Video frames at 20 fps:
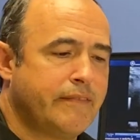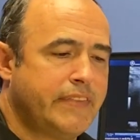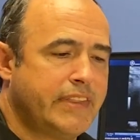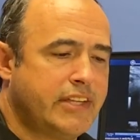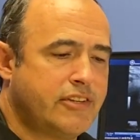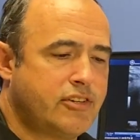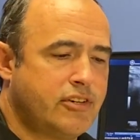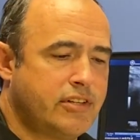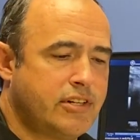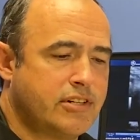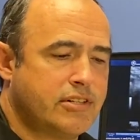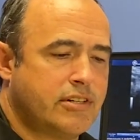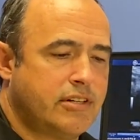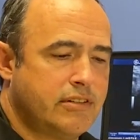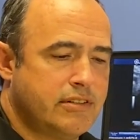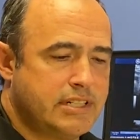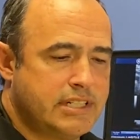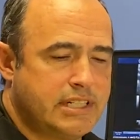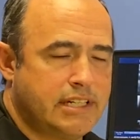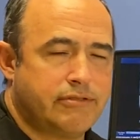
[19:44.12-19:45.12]
So there's all
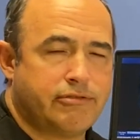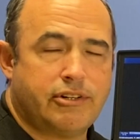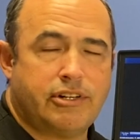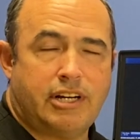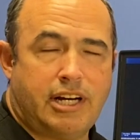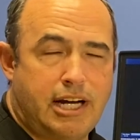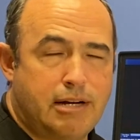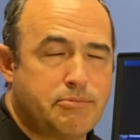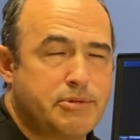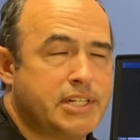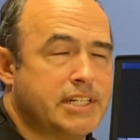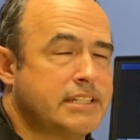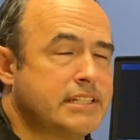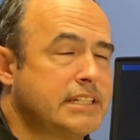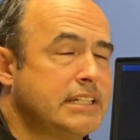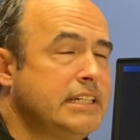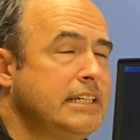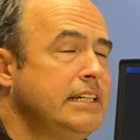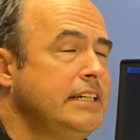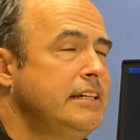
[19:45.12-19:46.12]
these different options.
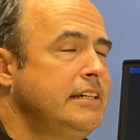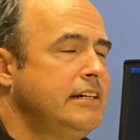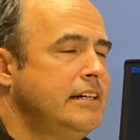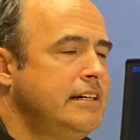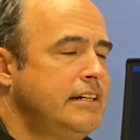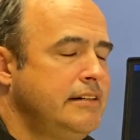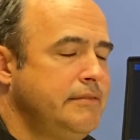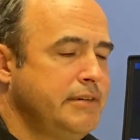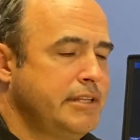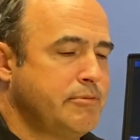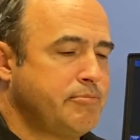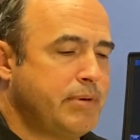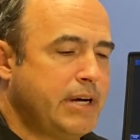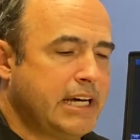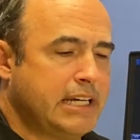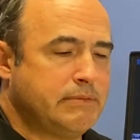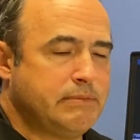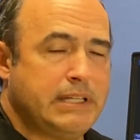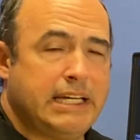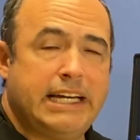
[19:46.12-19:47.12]
But the
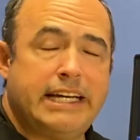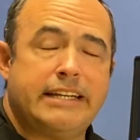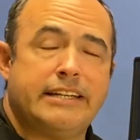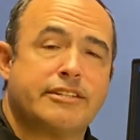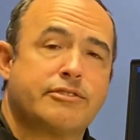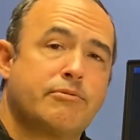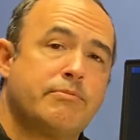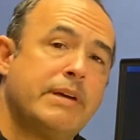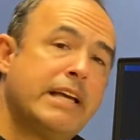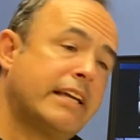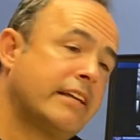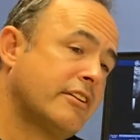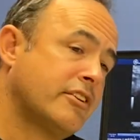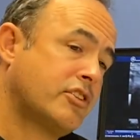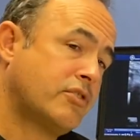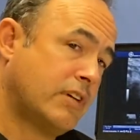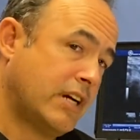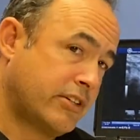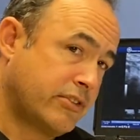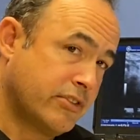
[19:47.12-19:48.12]
bottom line is we're making a
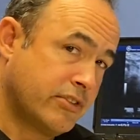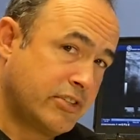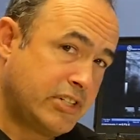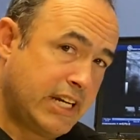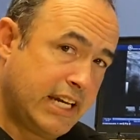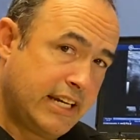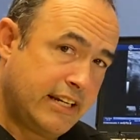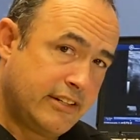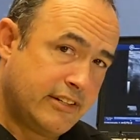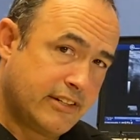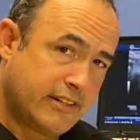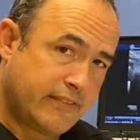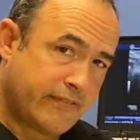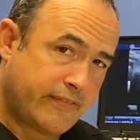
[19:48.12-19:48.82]
structural change.